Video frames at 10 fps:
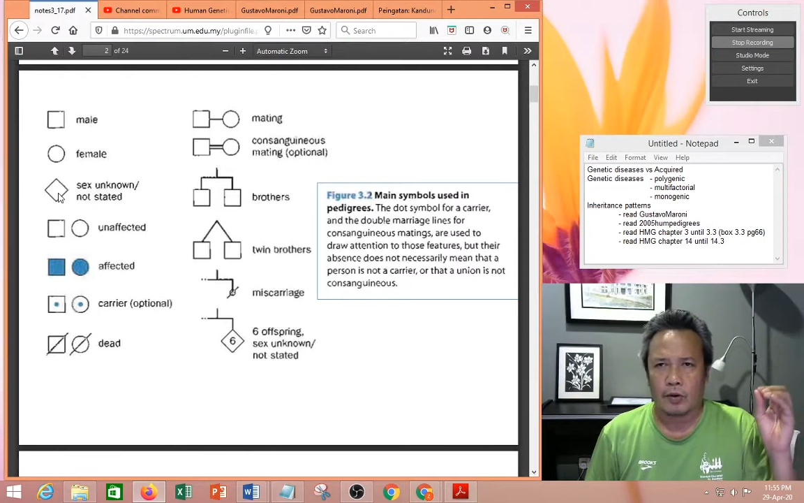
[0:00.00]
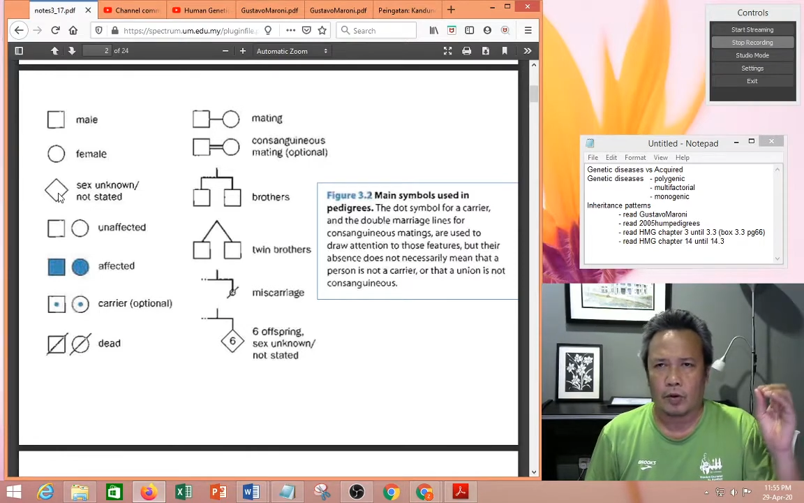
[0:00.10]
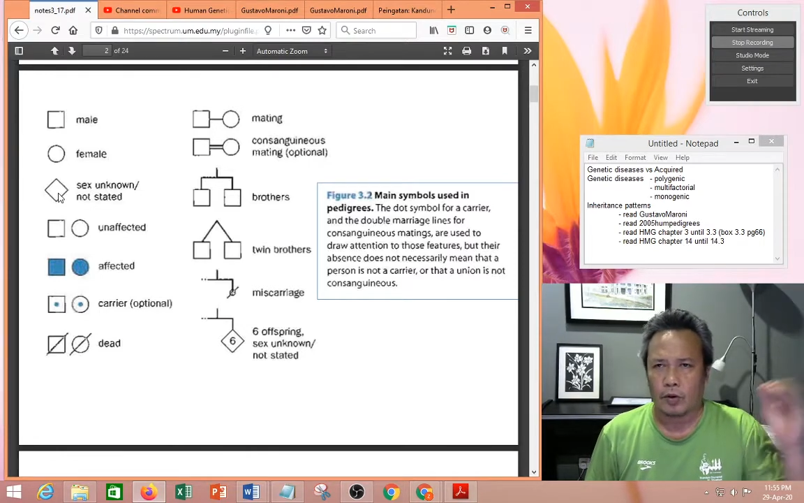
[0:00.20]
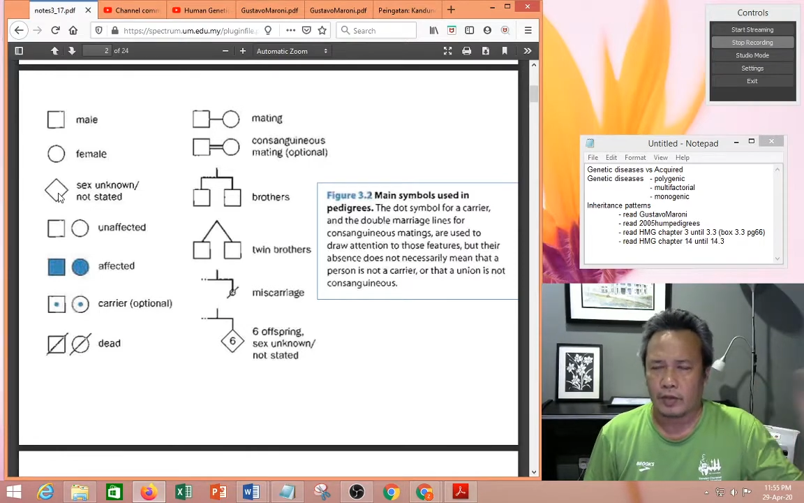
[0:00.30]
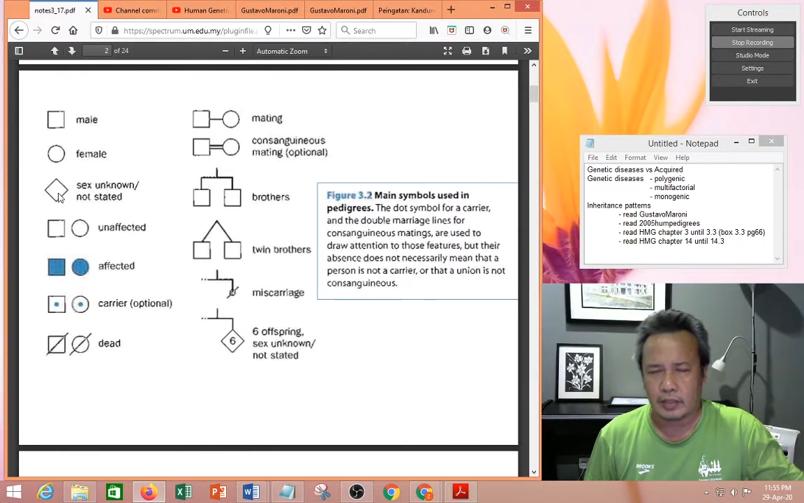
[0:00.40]

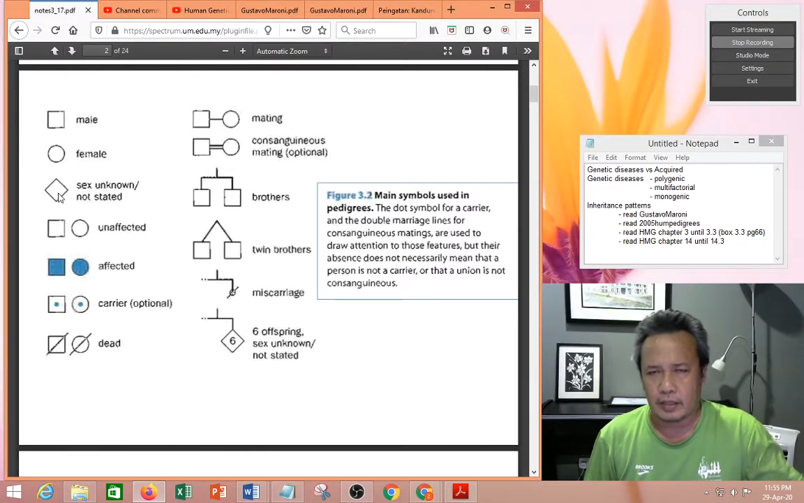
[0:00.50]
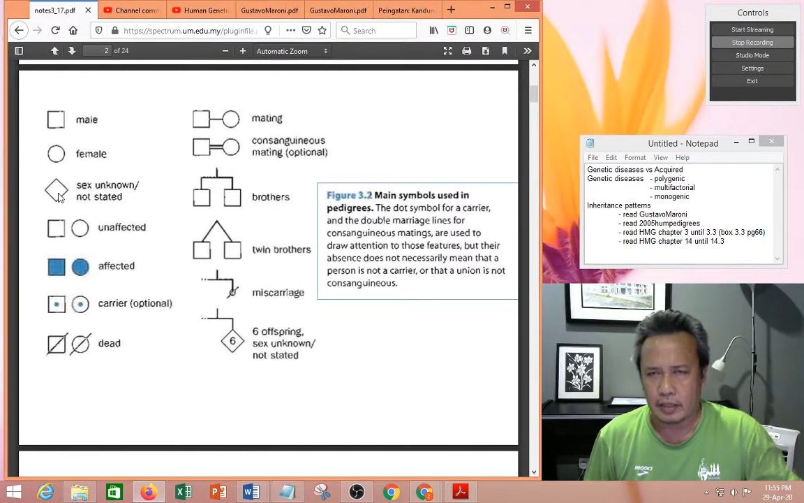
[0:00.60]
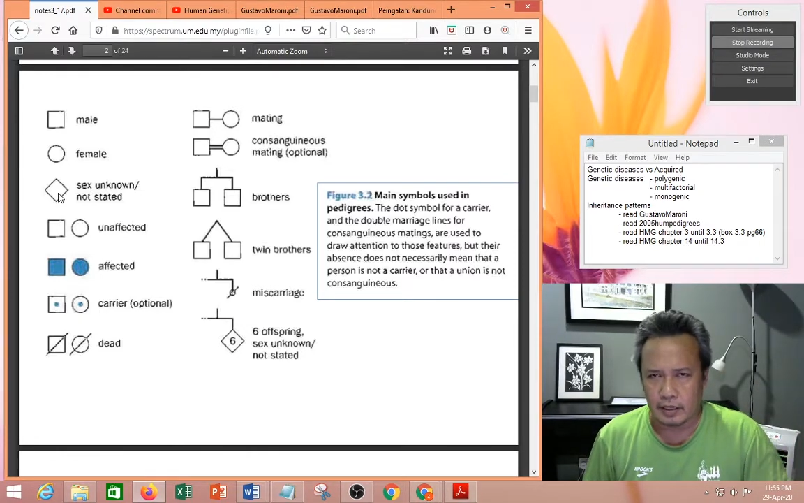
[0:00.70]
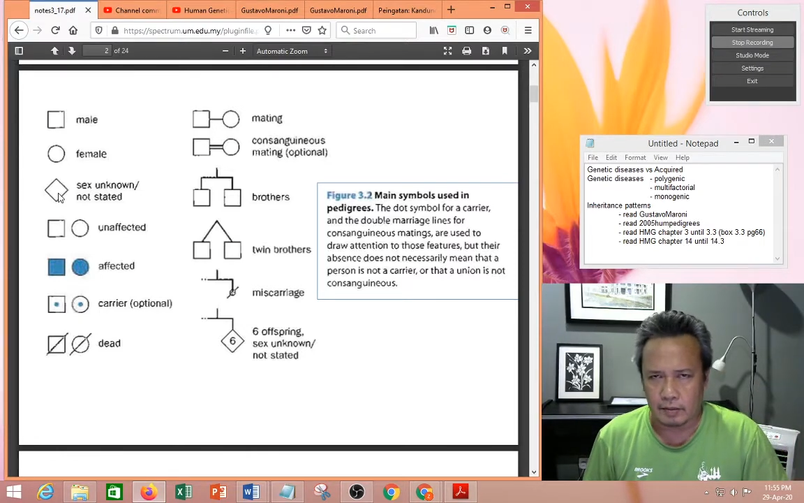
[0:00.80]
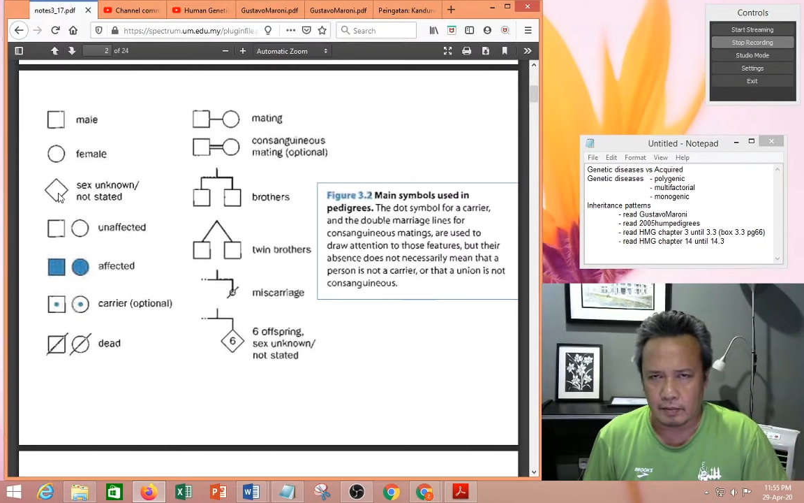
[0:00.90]
or
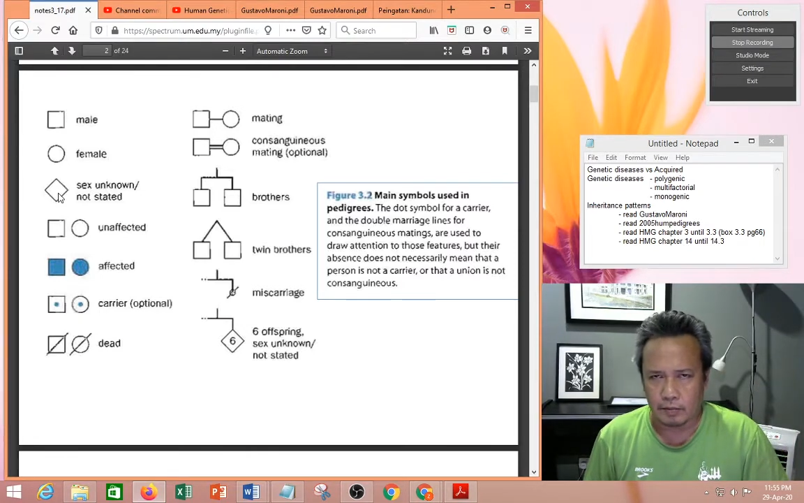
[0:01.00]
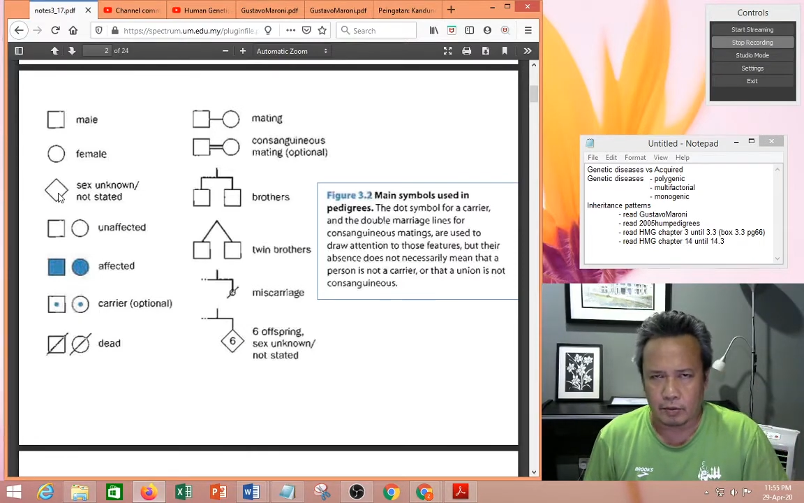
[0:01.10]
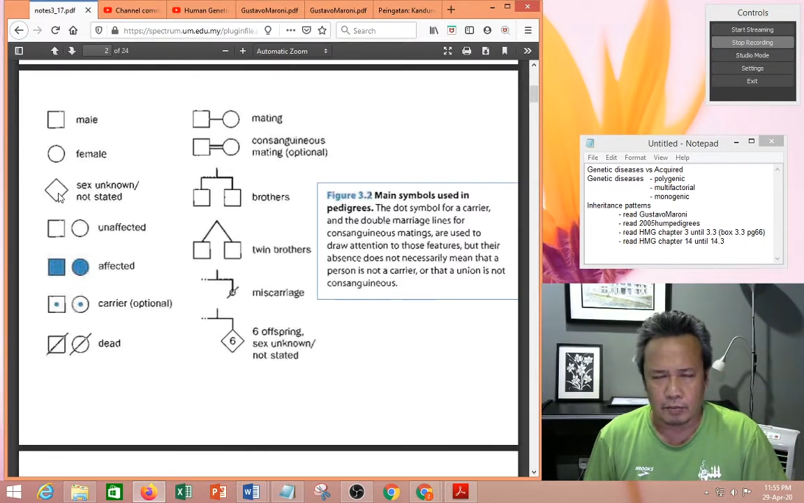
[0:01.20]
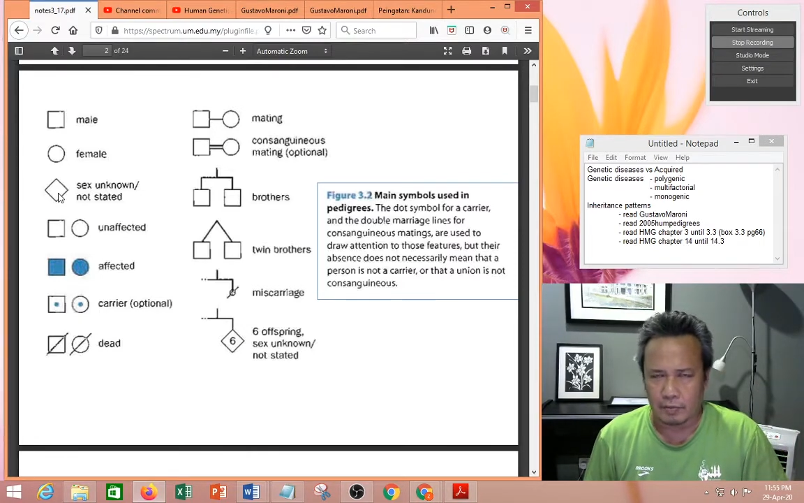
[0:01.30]
recently born,